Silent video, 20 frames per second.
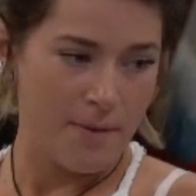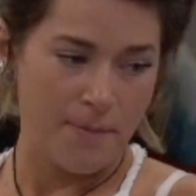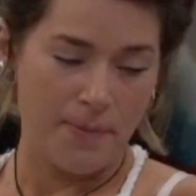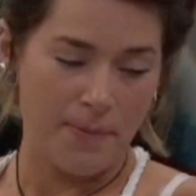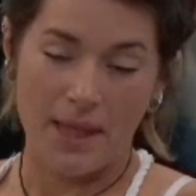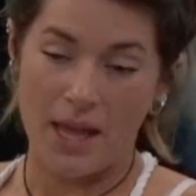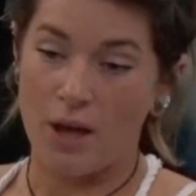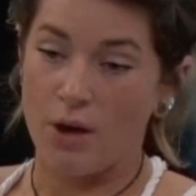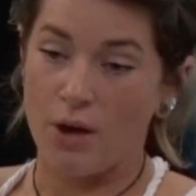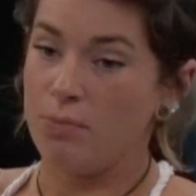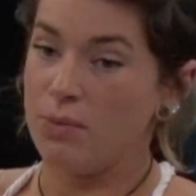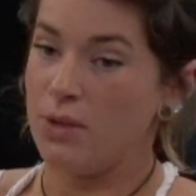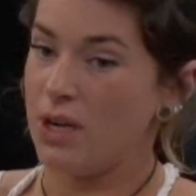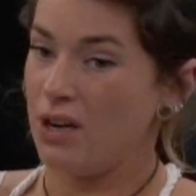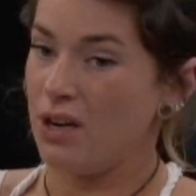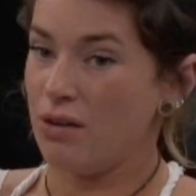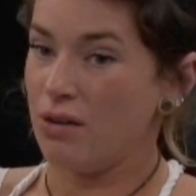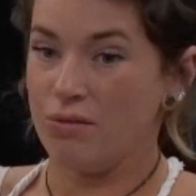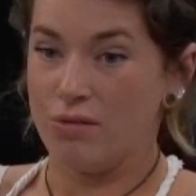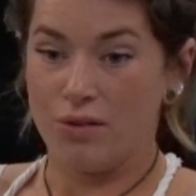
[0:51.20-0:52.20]
I hope that I
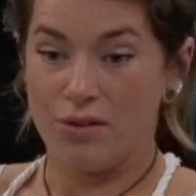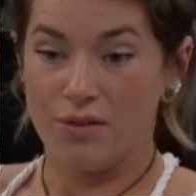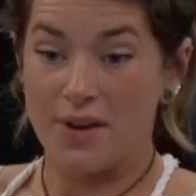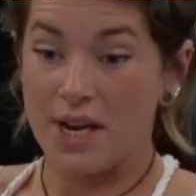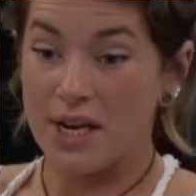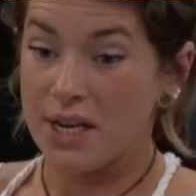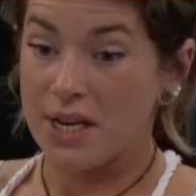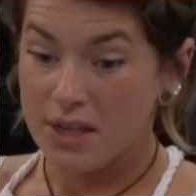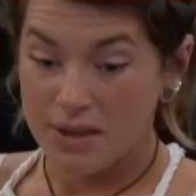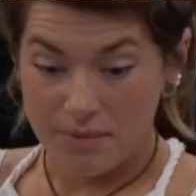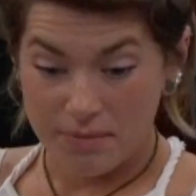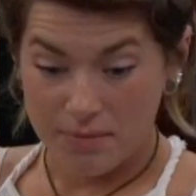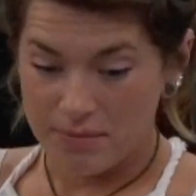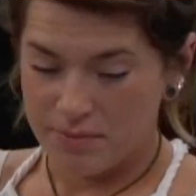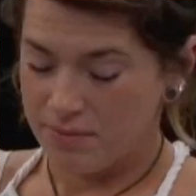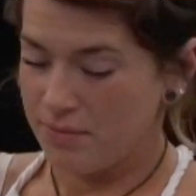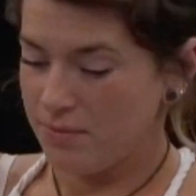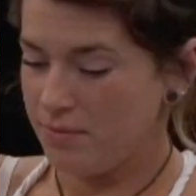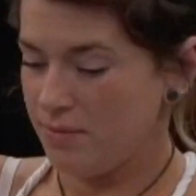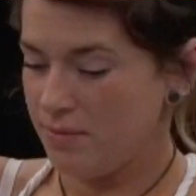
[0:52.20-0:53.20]
don't regret it.
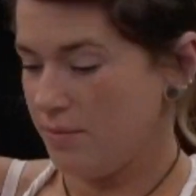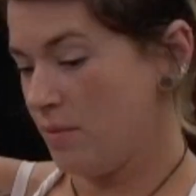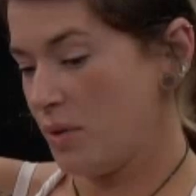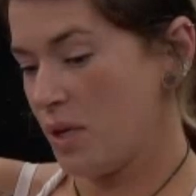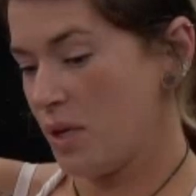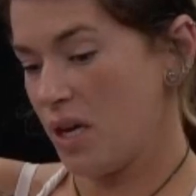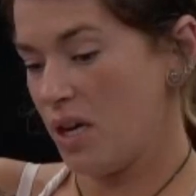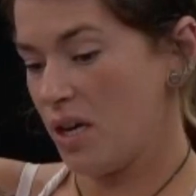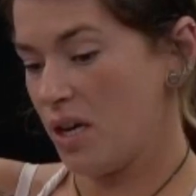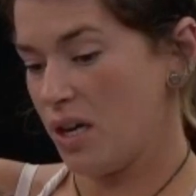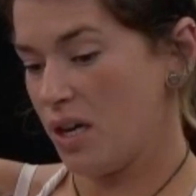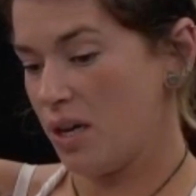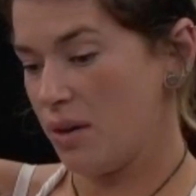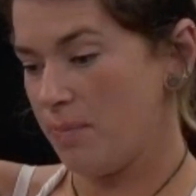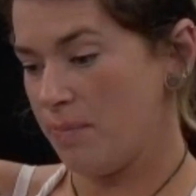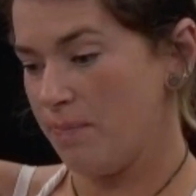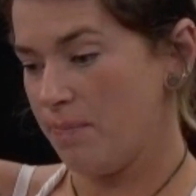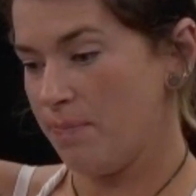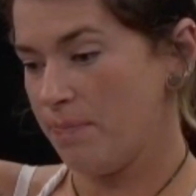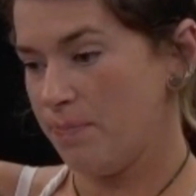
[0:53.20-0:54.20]

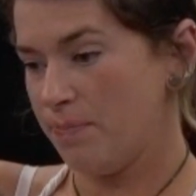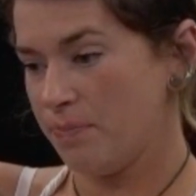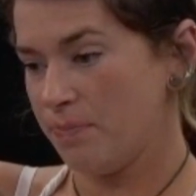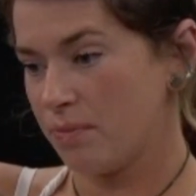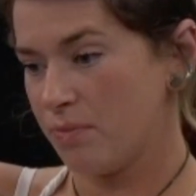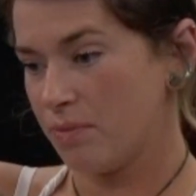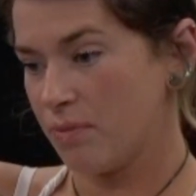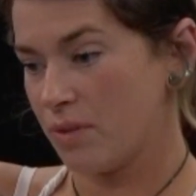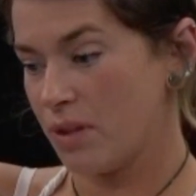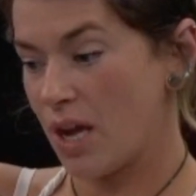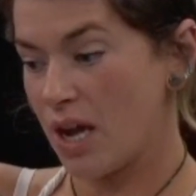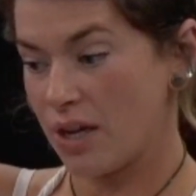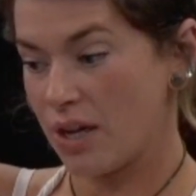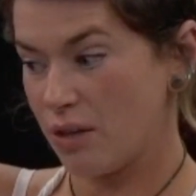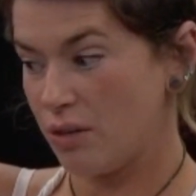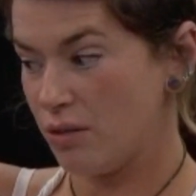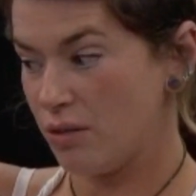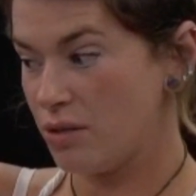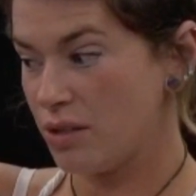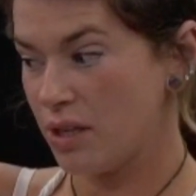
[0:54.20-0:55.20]
Not
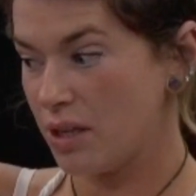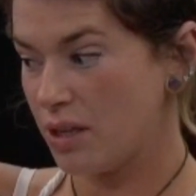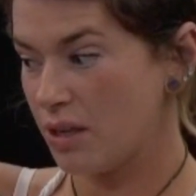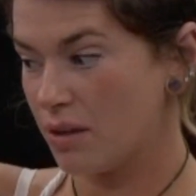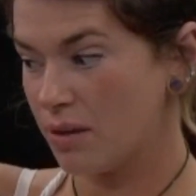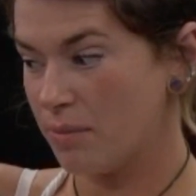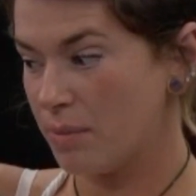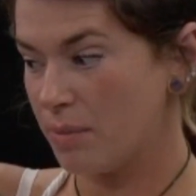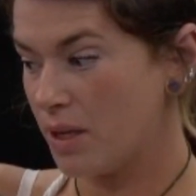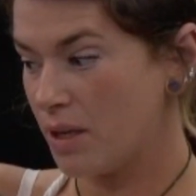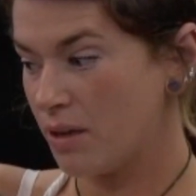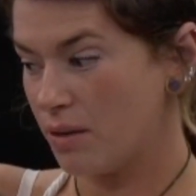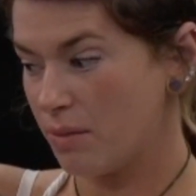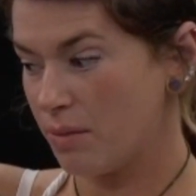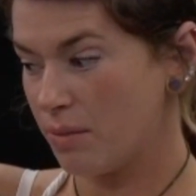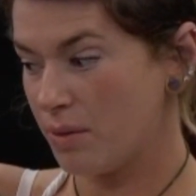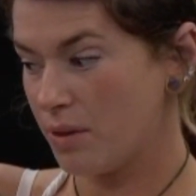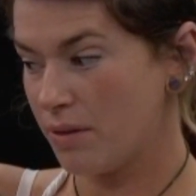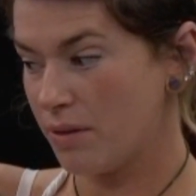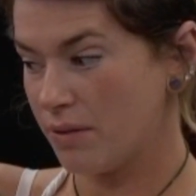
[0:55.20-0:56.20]
using it. It is what
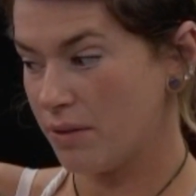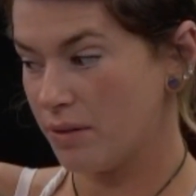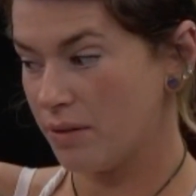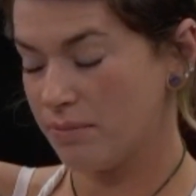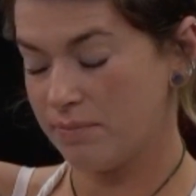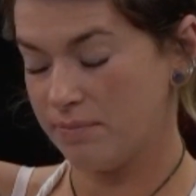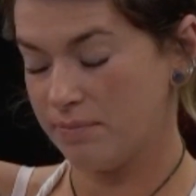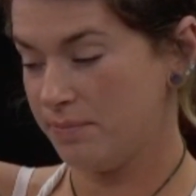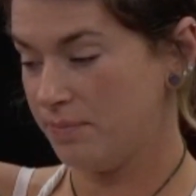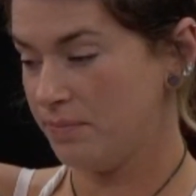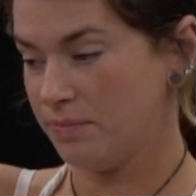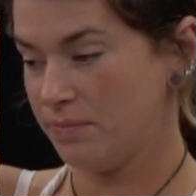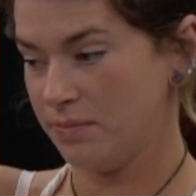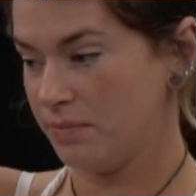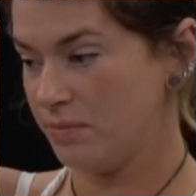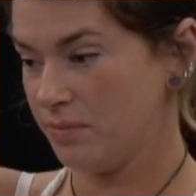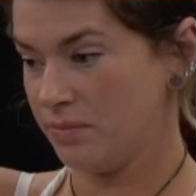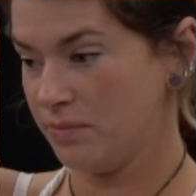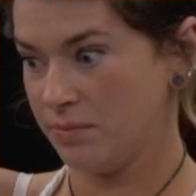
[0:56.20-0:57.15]
it is.